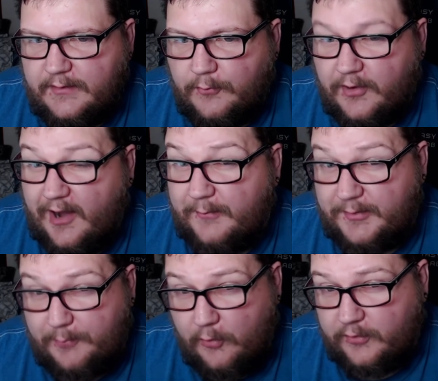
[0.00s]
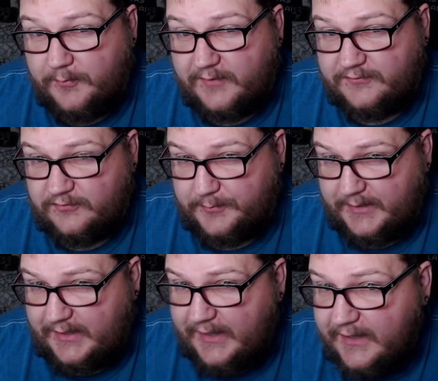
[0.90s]
I wonder how many Pokemon's going to
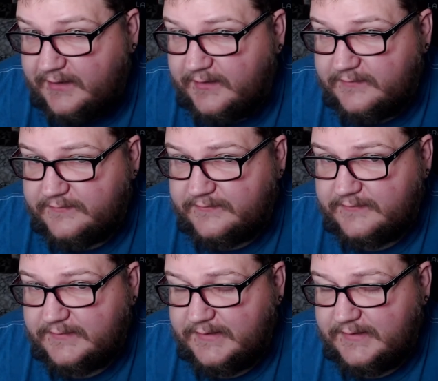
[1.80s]
be in it.